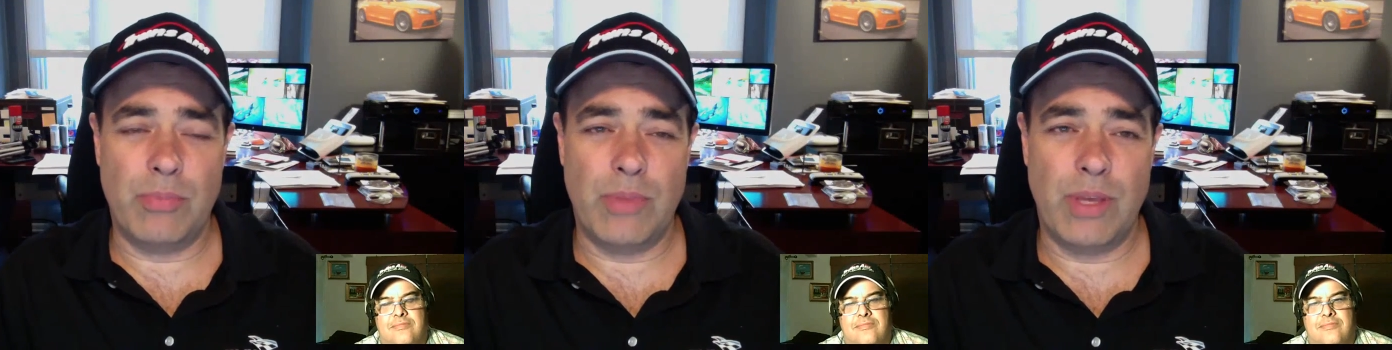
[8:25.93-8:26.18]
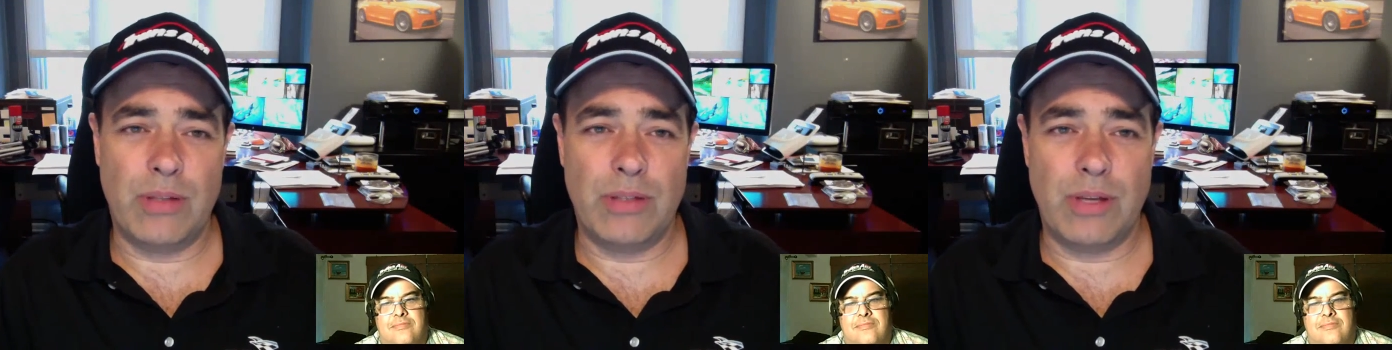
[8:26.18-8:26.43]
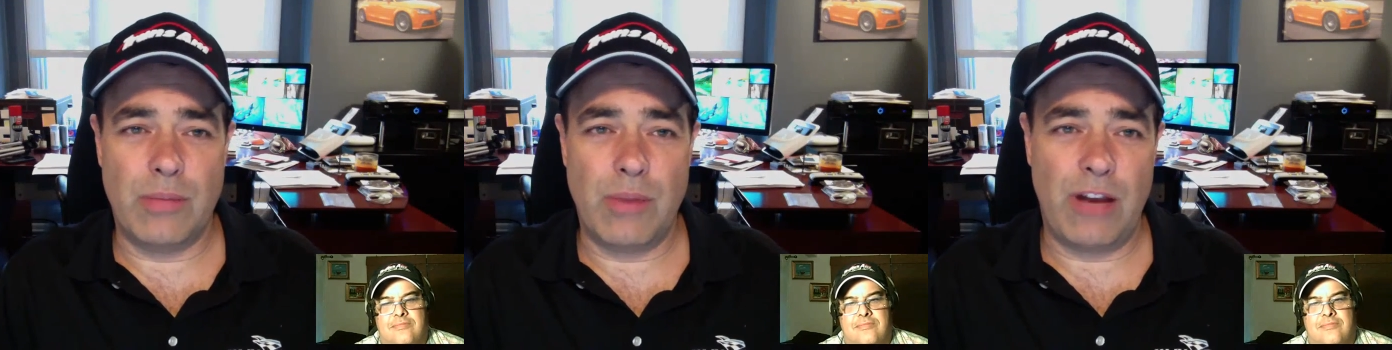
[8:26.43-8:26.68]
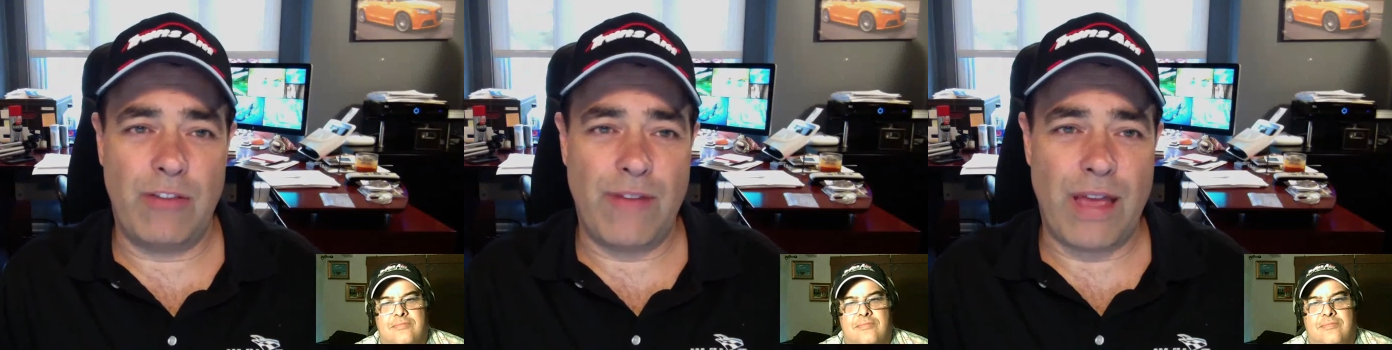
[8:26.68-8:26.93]
Speaker 1: that uh,
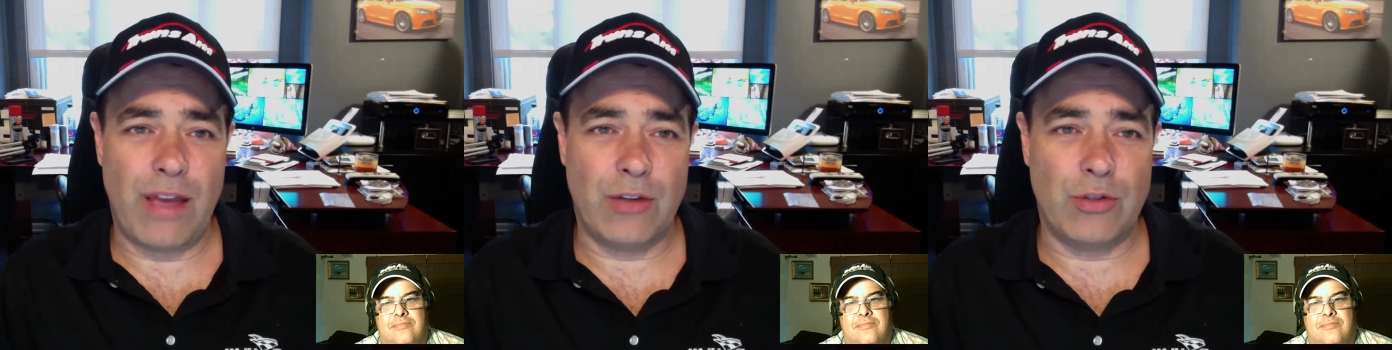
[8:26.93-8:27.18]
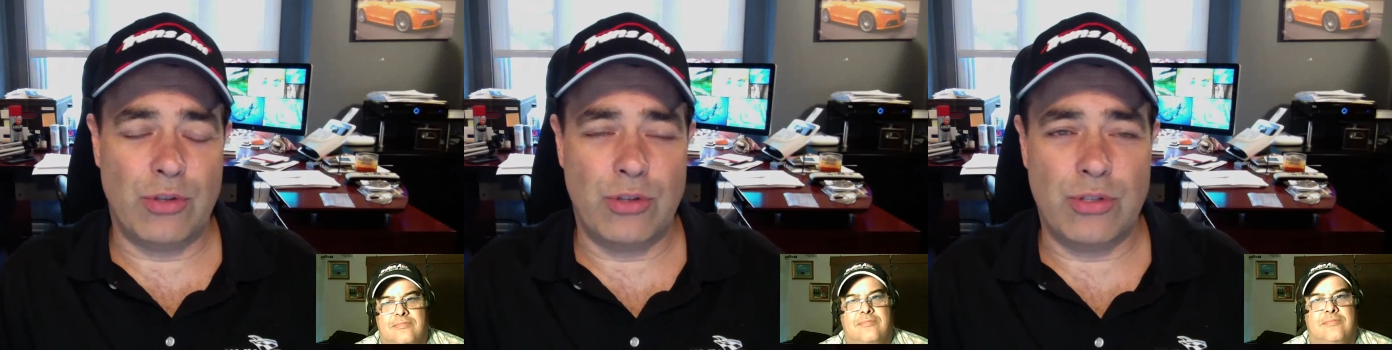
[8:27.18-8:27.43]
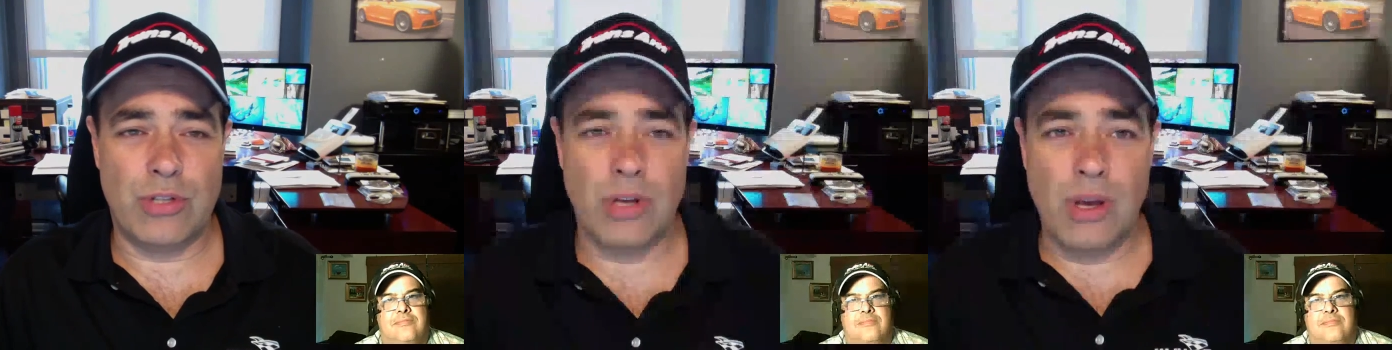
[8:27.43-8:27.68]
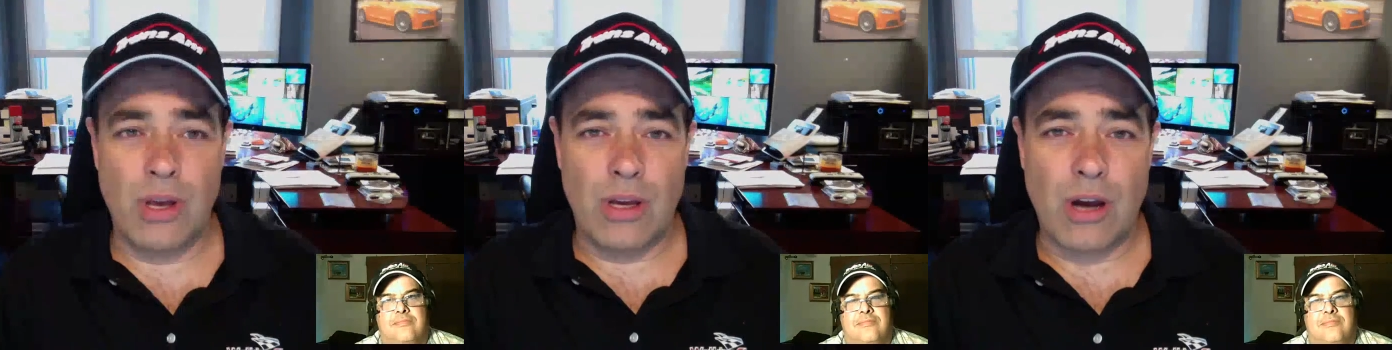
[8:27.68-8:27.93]
manufactures
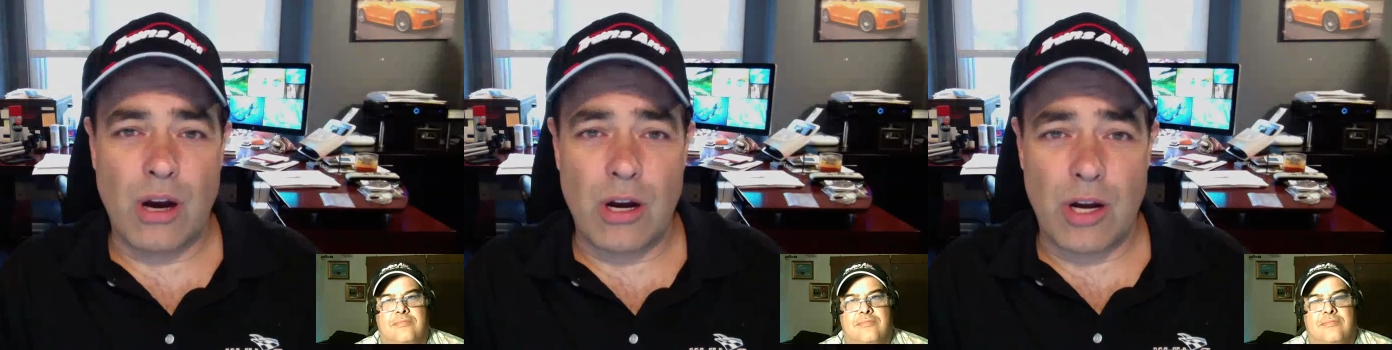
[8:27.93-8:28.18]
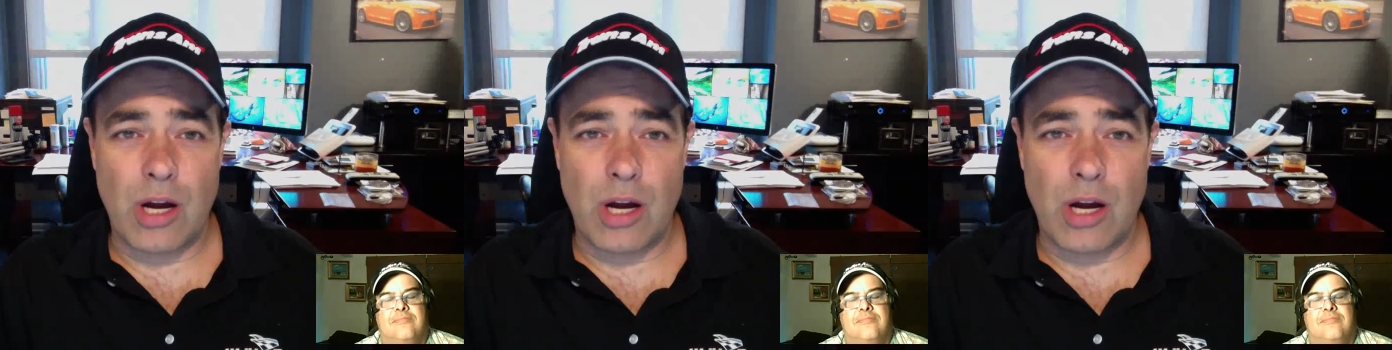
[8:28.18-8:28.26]
car